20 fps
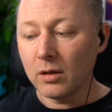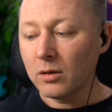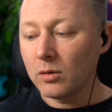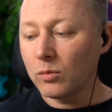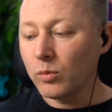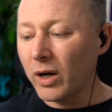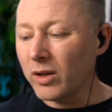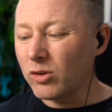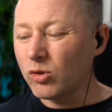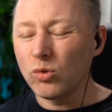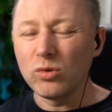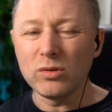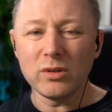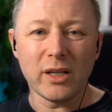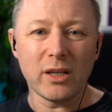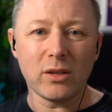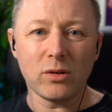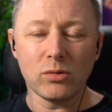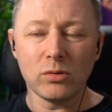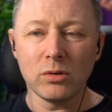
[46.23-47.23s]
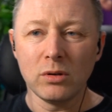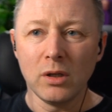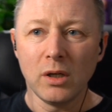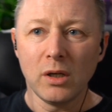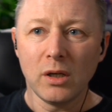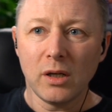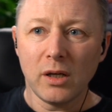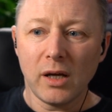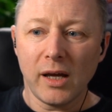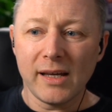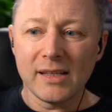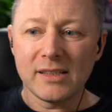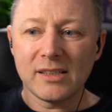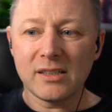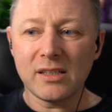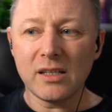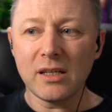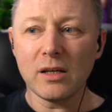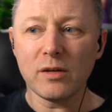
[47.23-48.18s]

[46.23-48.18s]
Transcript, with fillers: What I don't like though is see